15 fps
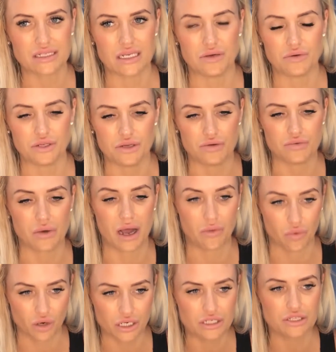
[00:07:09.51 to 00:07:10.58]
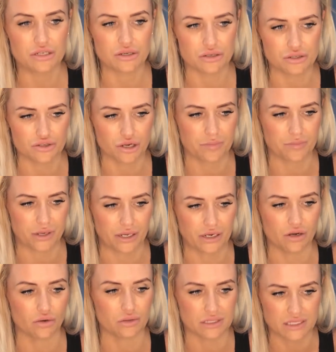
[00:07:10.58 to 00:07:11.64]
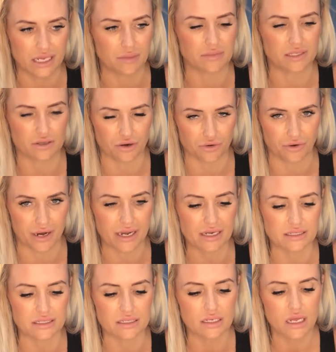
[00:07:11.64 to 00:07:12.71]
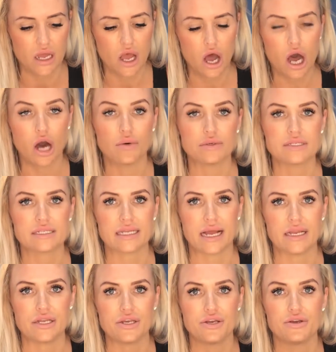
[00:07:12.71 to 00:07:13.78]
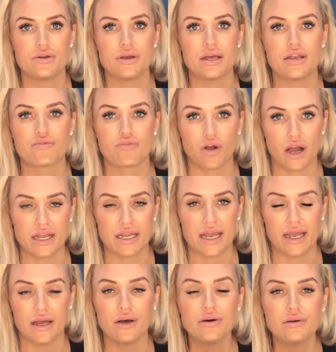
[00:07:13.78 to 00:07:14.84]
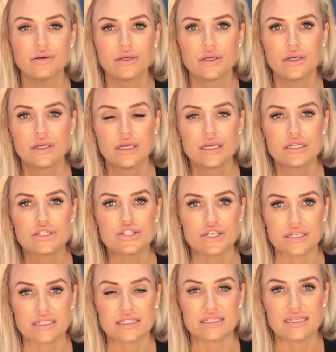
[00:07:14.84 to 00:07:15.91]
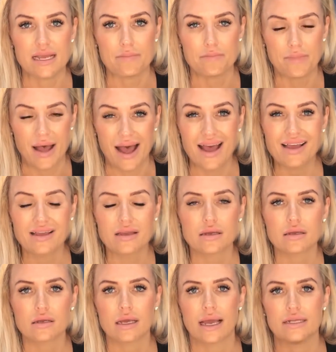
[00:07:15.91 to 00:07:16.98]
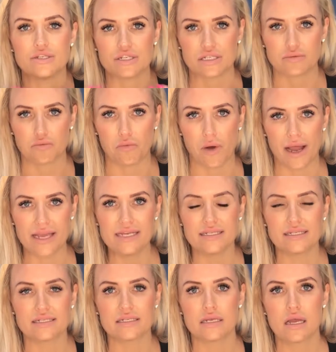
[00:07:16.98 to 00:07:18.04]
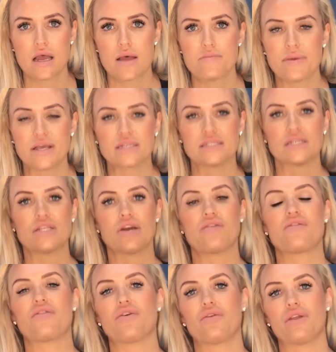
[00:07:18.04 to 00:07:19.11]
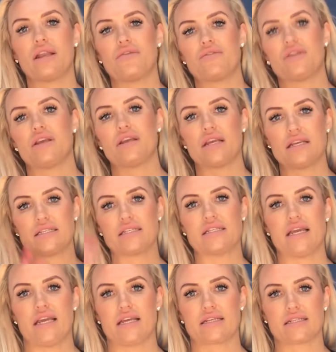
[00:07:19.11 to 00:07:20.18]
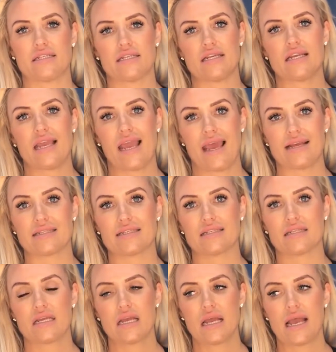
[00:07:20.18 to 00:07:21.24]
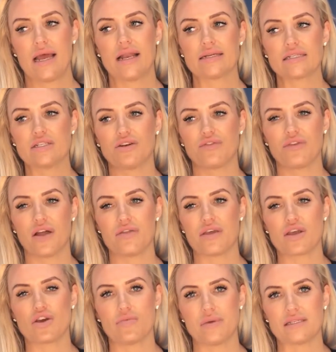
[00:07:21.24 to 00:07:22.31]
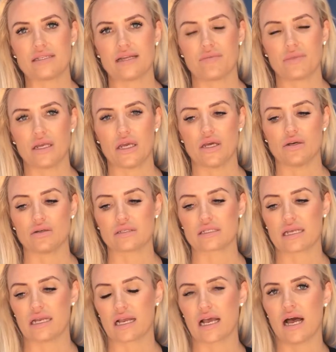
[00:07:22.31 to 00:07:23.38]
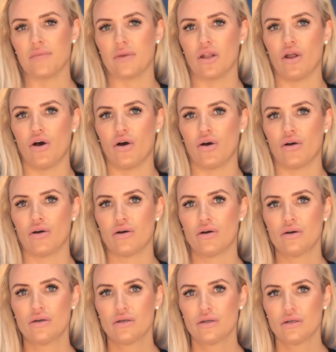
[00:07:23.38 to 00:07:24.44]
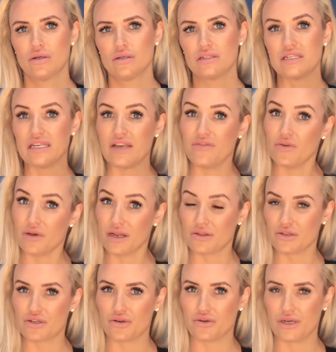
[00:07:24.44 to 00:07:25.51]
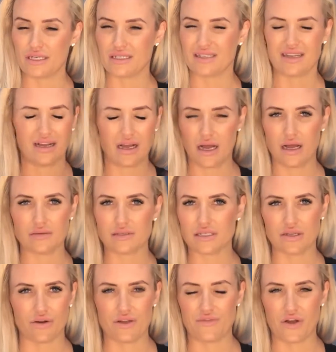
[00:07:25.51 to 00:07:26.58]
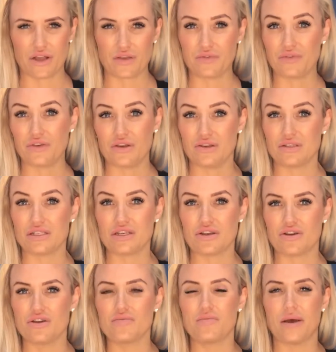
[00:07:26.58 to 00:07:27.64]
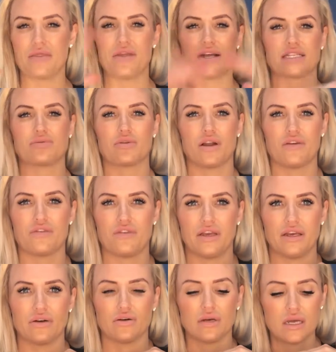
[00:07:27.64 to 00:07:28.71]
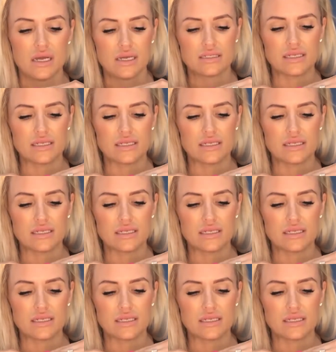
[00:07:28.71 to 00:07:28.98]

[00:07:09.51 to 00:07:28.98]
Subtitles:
So you are wanting to jump in. It all seems correct. I would say to you right now, just step back and just wait, because I don't feel that everything is ticked yet. And I still feel like there could be something else going to come along to give you another choice. Sorry if I confuse you, but that's what I feel.